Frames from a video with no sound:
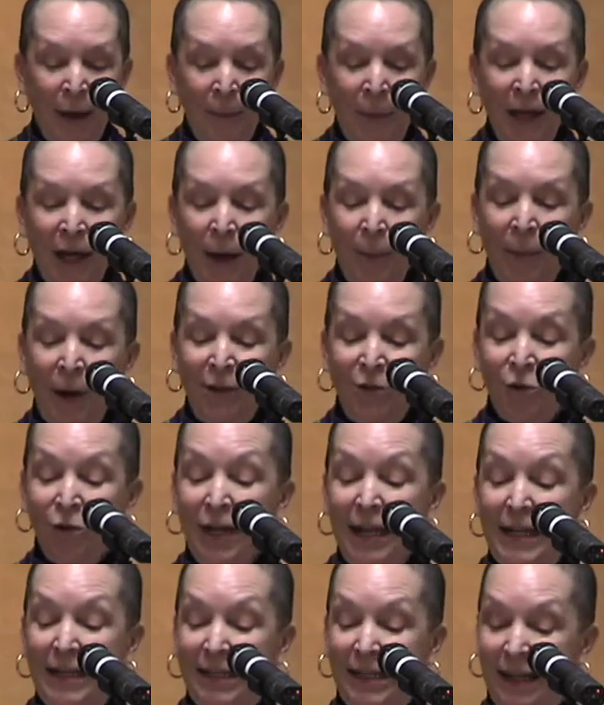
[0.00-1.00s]
pick up our
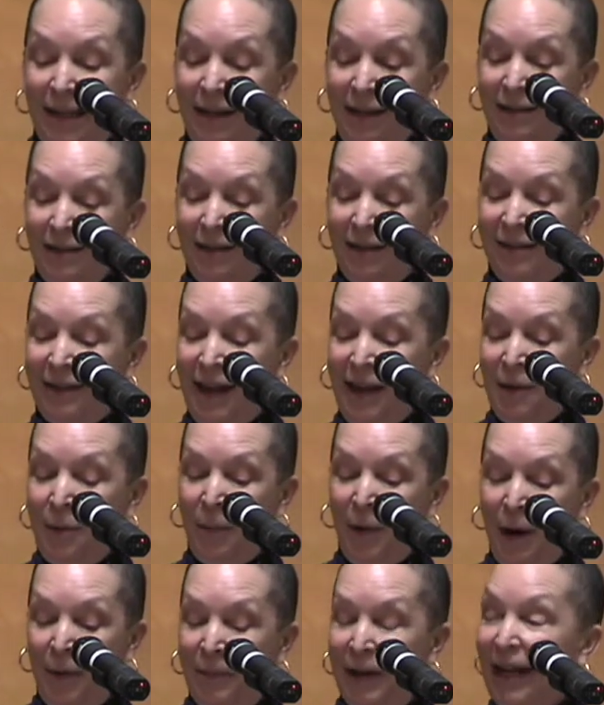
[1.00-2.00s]
train tickets to Santa
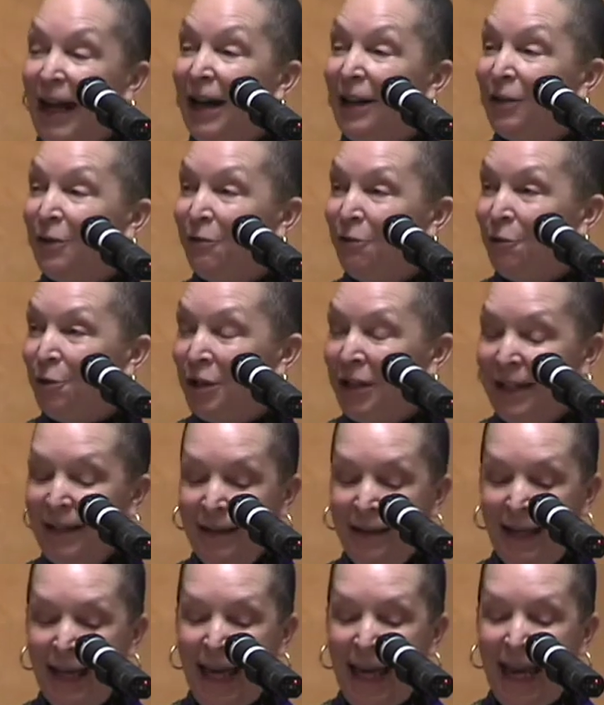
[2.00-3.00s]
Barbara, California,
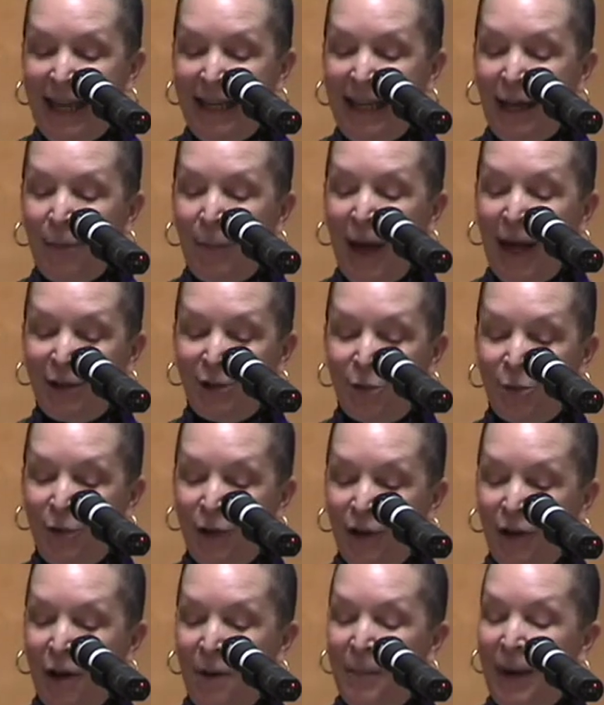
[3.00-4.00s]
and get back to
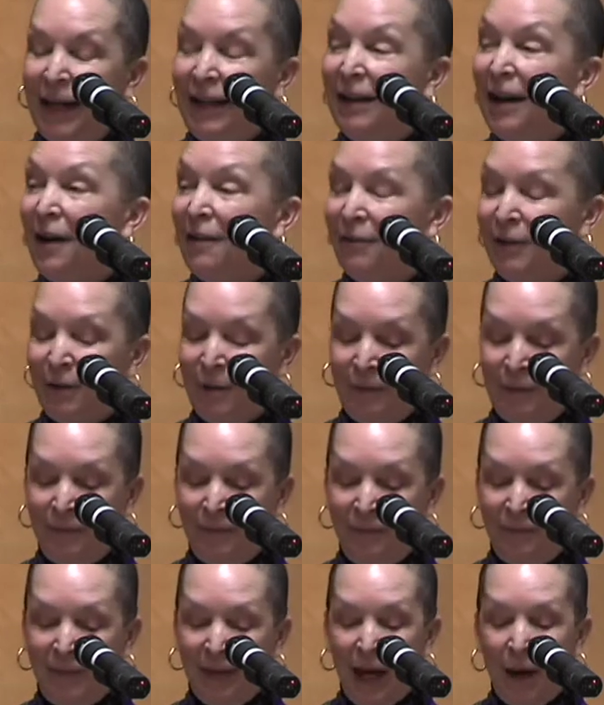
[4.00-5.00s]
work on my novel.
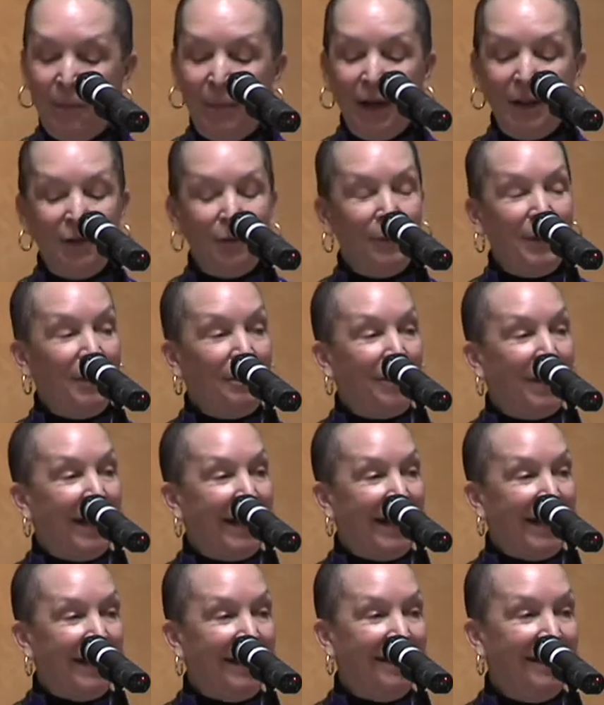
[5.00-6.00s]
A month went
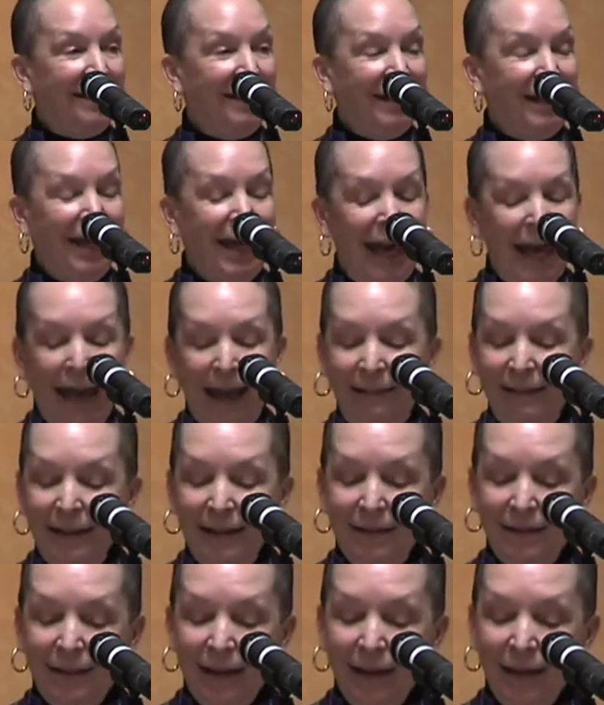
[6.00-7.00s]
by, and
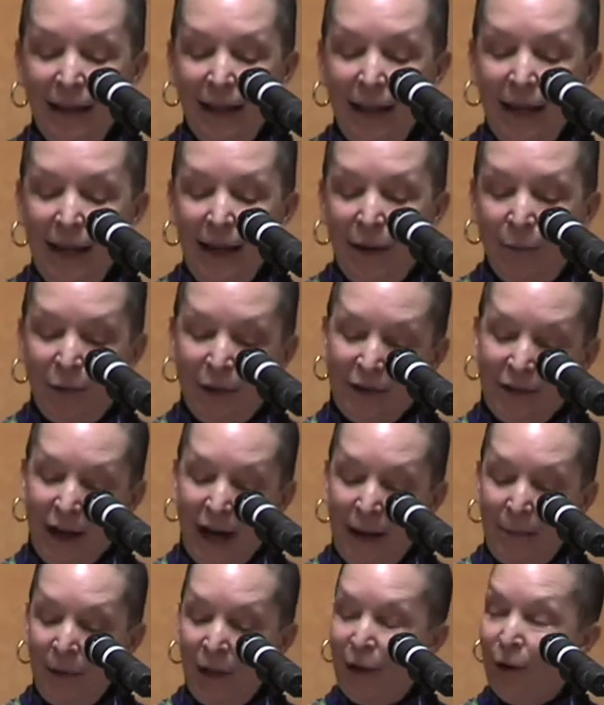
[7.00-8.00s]
then suddenly it was
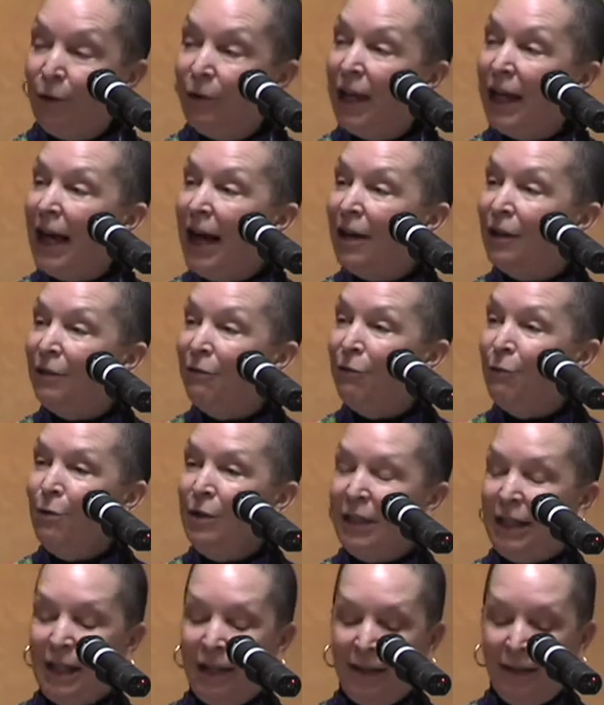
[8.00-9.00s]
time to go to
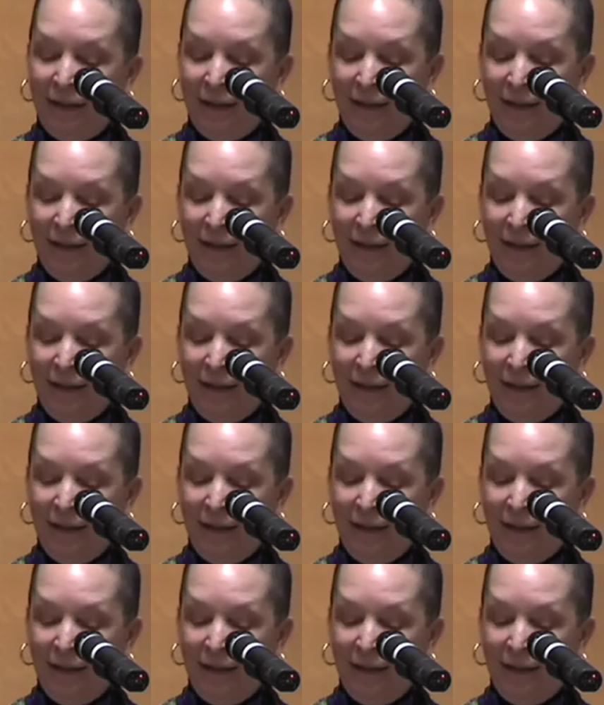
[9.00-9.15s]
California.